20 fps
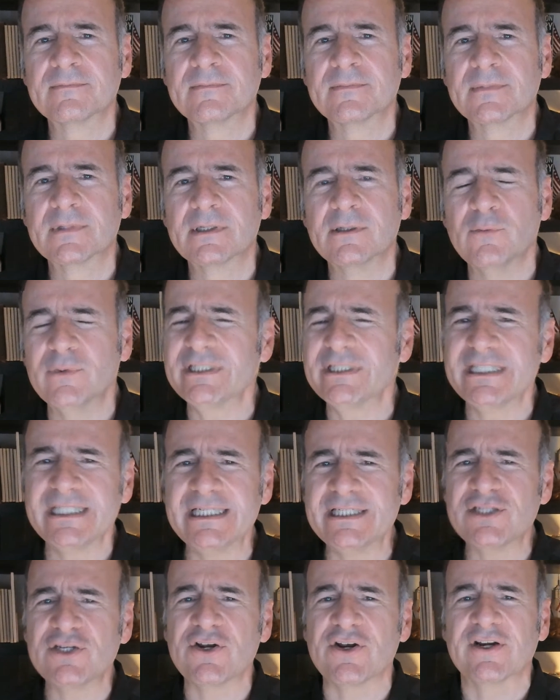What's
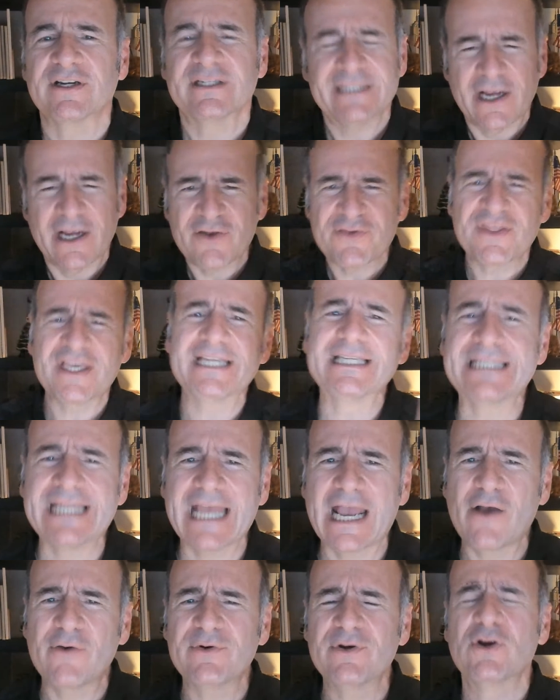easier, tear things
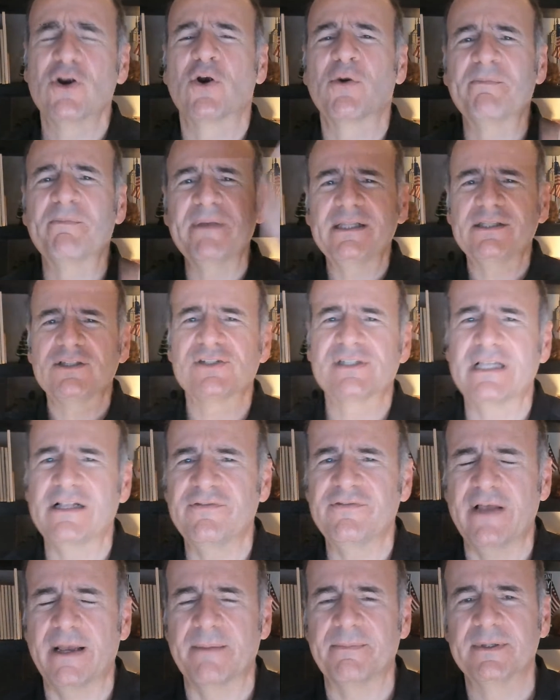down or build yourself up?